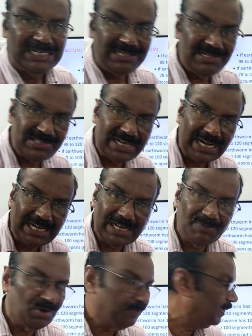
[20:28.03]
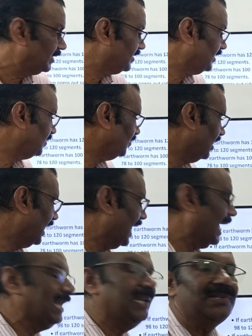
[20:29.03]
This rectum opens into the
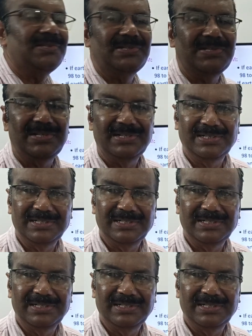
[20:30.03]
anus.